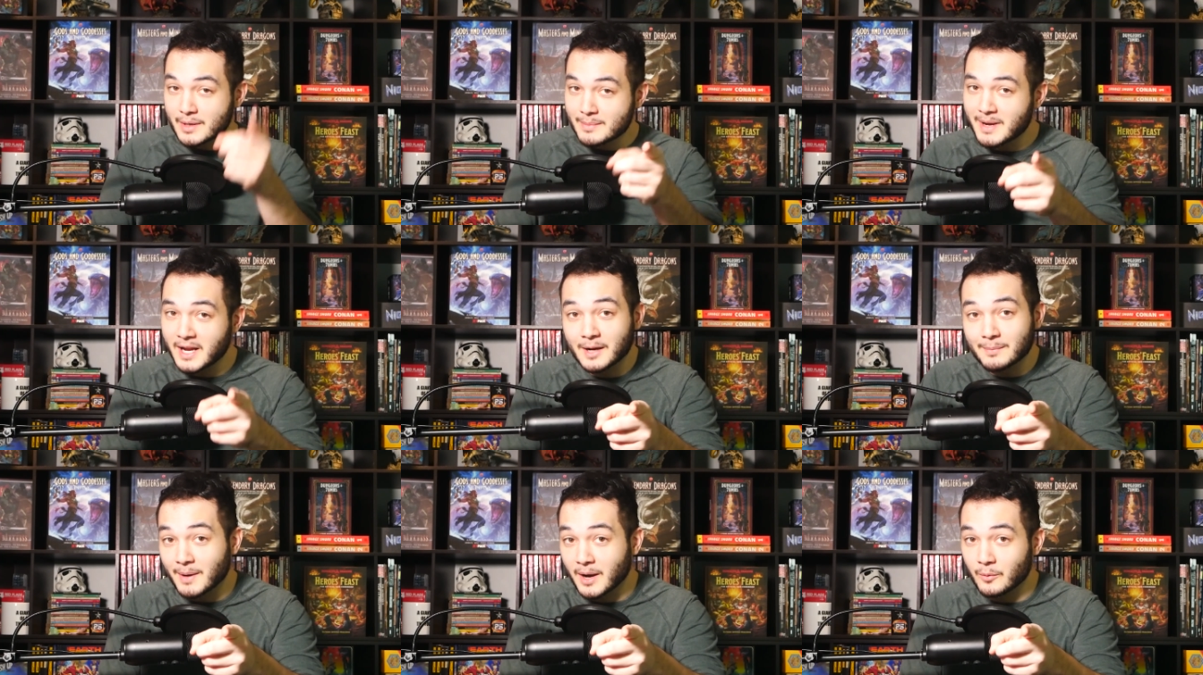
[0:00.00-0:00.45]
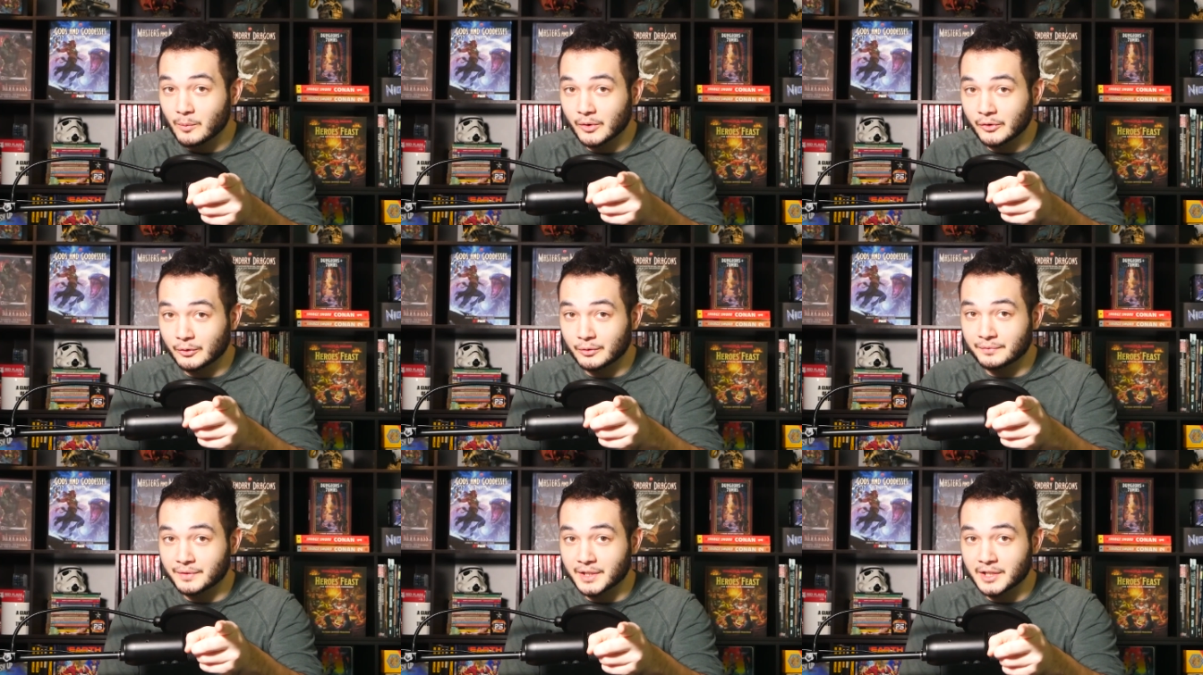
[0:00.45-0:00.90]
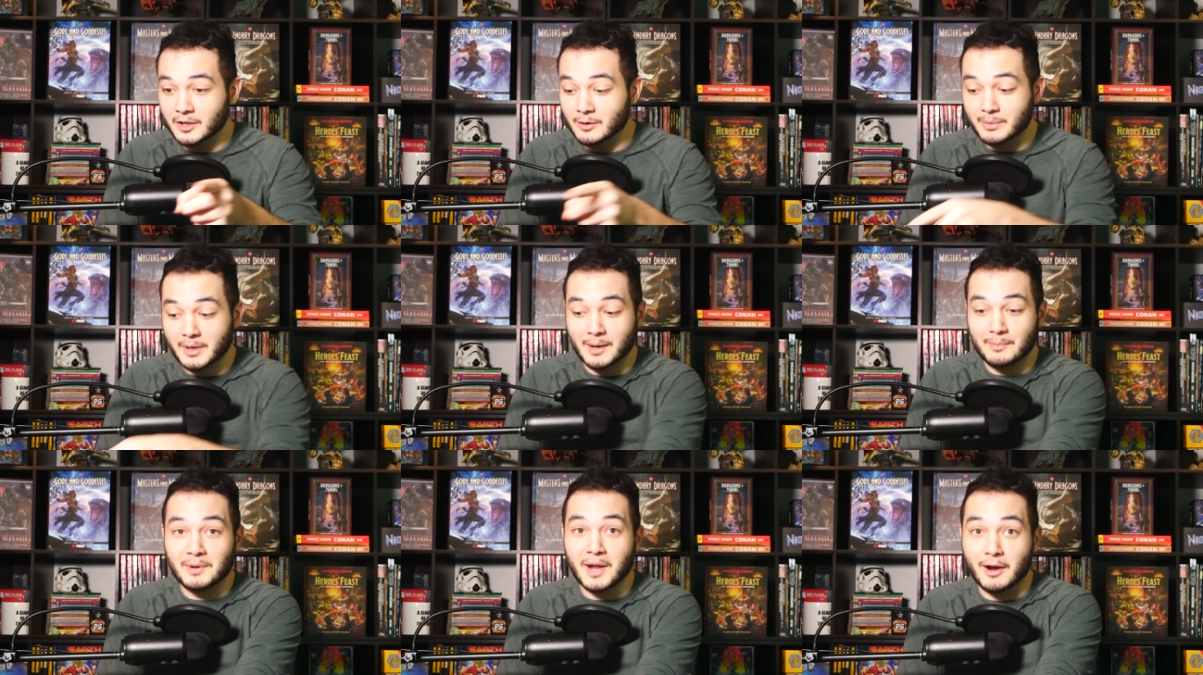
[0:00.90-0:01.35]
remake my wizard
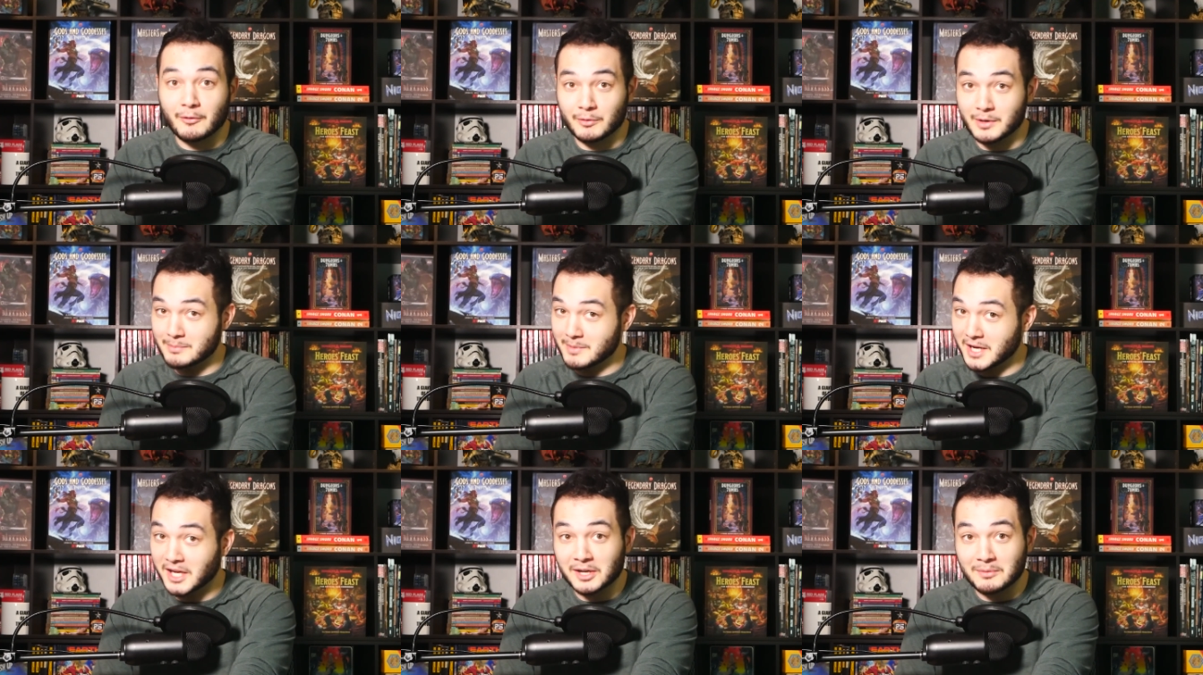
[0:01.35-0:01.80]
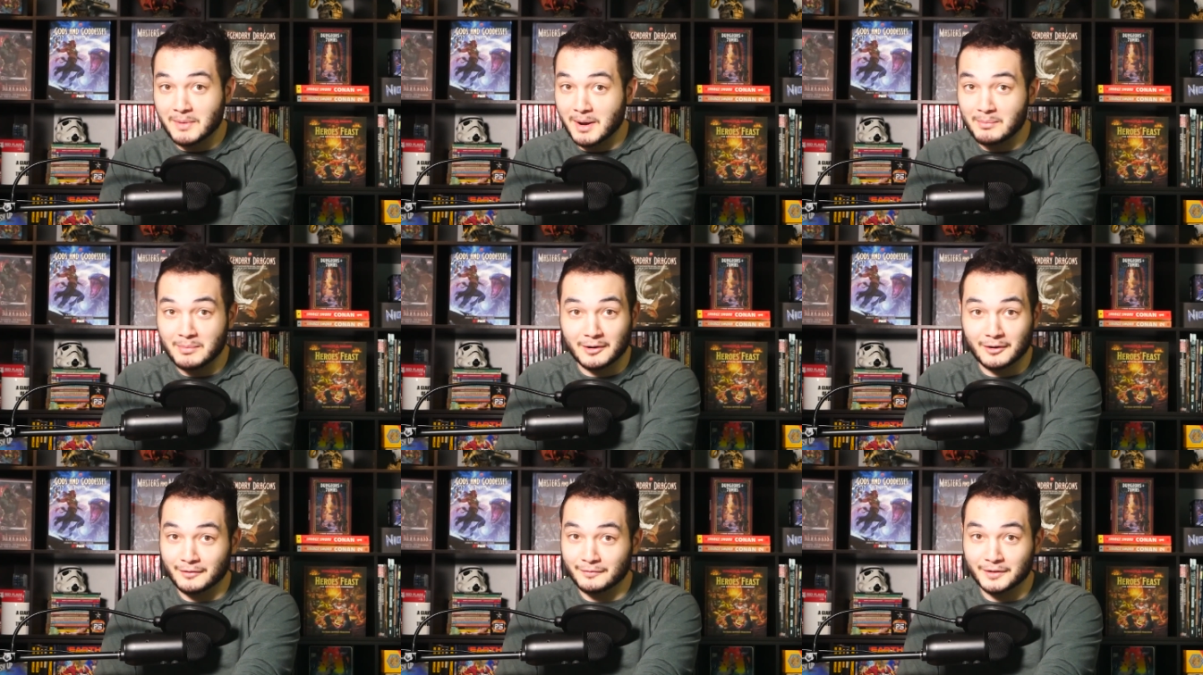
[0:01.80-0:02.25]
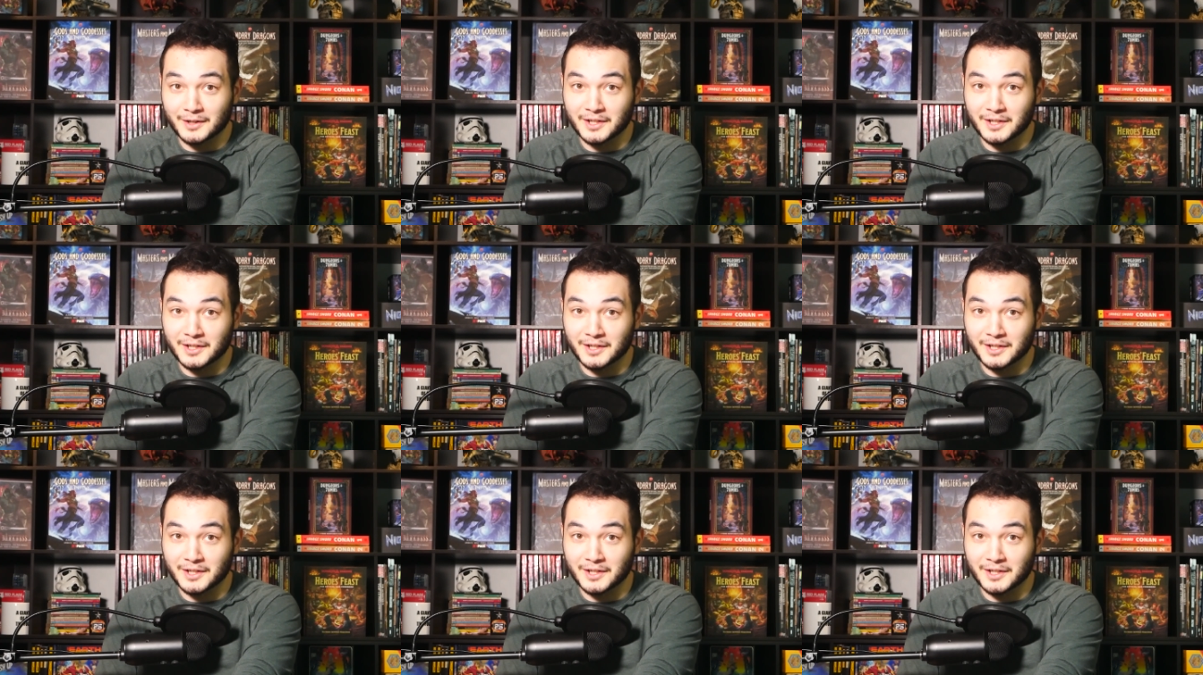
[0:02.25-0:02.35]
video, but I'm not remaking my bard